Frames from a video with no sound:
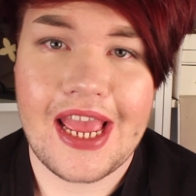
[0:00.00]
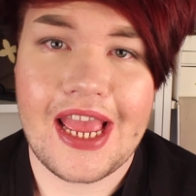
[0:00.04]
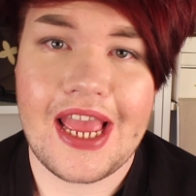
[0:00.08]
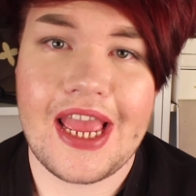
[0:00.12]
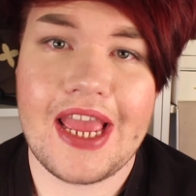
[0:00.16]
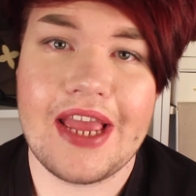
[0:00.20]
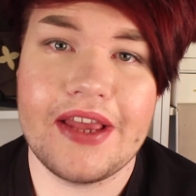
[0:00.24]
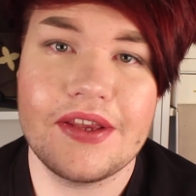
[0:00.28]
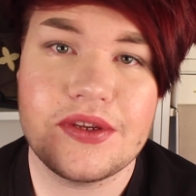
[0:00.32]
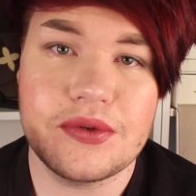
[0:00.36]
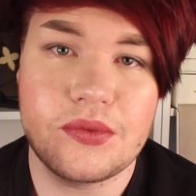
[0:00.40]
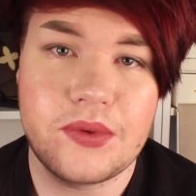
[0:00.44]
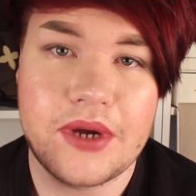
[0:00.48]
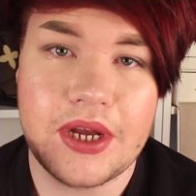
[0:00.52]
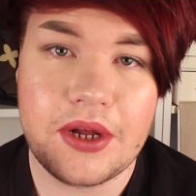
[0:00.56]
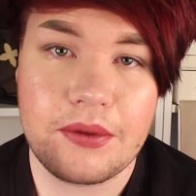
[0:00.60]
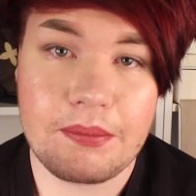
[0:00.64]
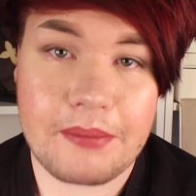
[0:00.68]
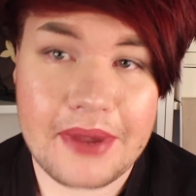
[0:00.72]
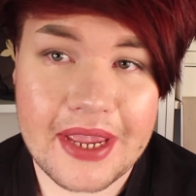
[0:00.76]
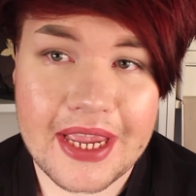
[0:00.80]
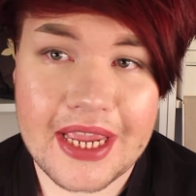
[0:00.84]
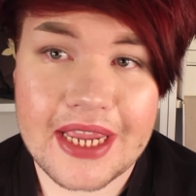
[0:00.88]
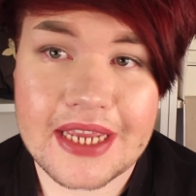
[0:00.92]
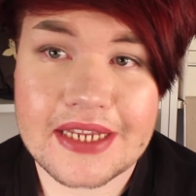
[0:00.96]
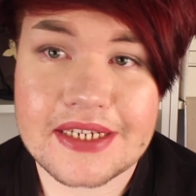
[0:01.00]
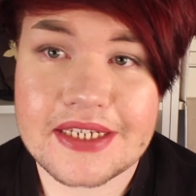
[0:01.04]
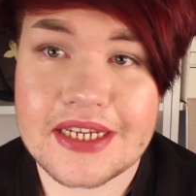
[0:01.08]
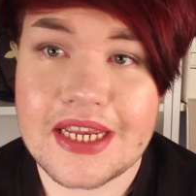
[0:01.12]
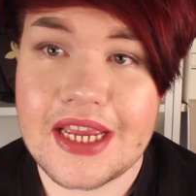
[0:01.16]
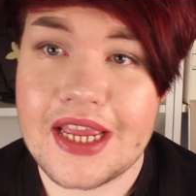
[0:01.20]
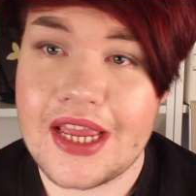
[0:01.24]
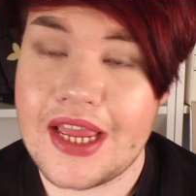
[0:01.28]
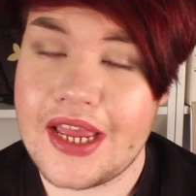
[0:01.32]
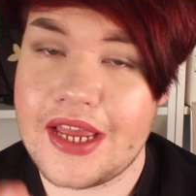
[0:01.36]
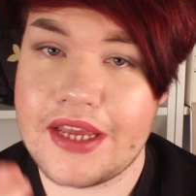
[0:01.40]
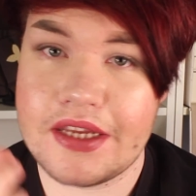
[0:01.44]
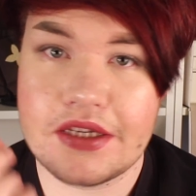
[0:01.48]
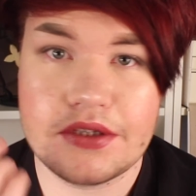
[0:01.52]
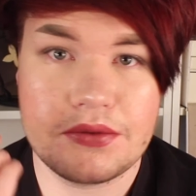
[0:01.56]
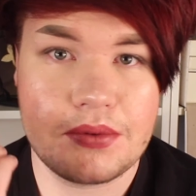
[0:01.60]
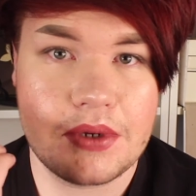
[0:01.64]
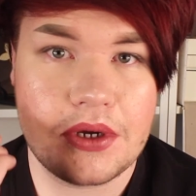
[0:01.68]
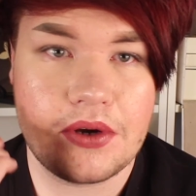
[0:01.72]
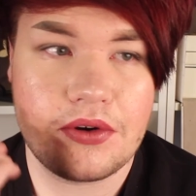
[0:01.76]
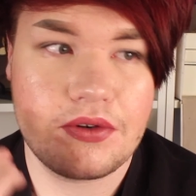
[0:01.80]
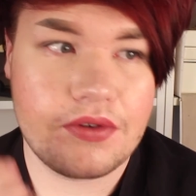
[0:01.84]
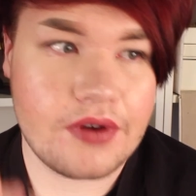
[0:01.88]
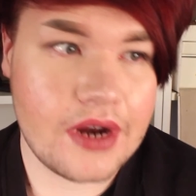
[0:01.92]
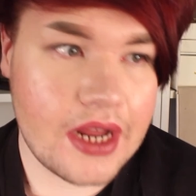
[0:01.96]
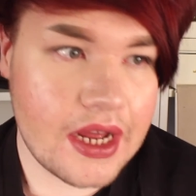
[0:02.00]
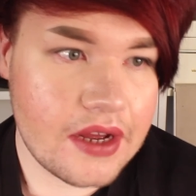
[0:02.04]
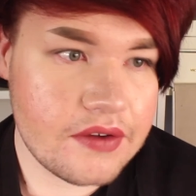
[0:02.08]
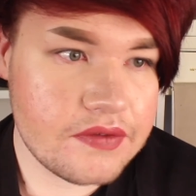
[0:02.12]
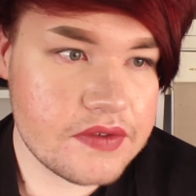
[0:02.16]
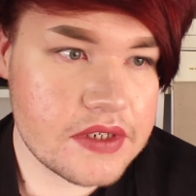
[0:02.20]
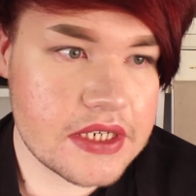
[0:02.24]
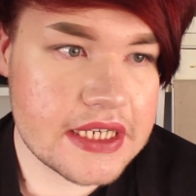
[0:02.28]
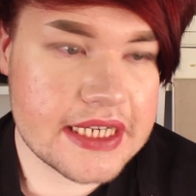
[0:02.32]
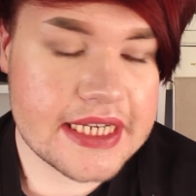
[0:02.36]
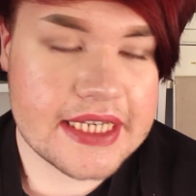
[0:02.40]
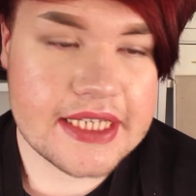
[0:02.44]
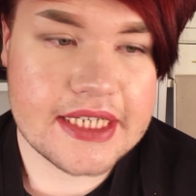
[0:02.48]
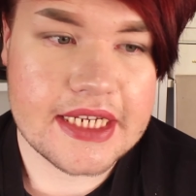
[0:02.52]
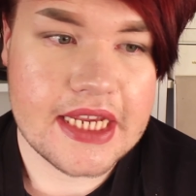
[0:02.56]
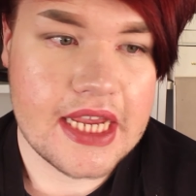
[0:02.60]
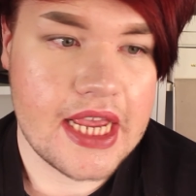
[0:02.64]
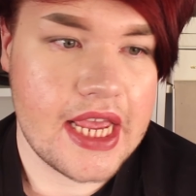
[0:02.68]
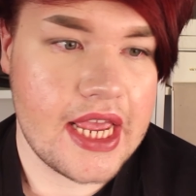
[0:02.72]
It is well made, it is well crafted,